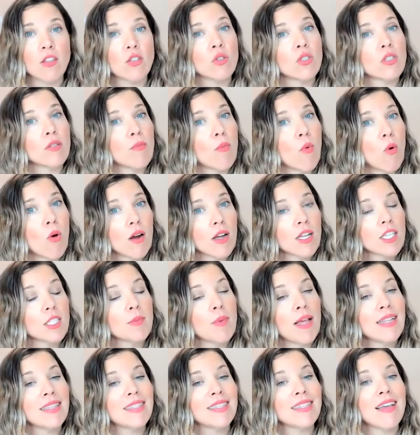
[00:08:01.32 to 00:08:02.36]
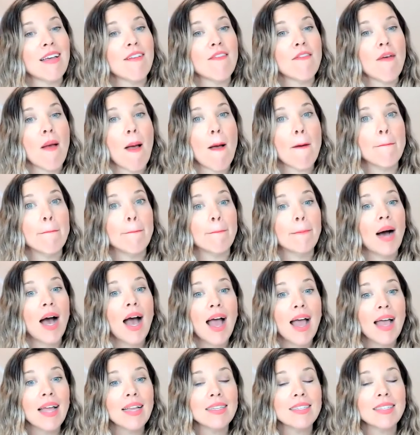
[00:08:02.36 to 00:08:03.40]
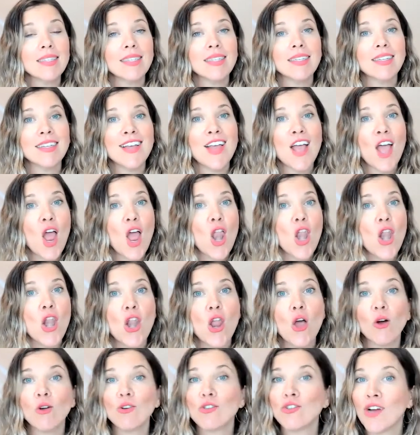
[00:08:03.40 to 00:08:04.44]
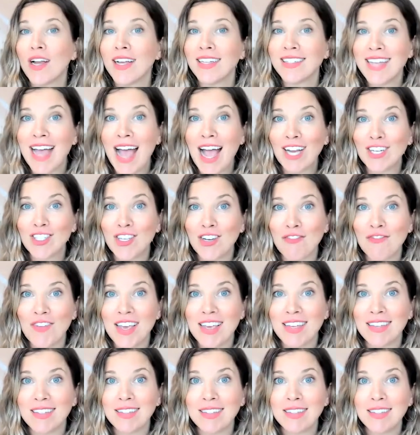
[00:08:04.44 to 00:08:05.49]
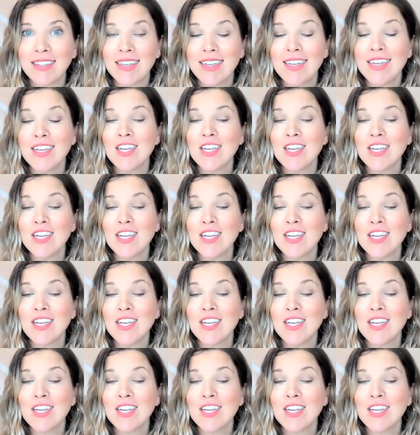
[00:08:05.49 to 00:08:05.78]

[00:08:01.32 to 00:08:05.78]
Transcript: it's more expensive, but no transaction fees.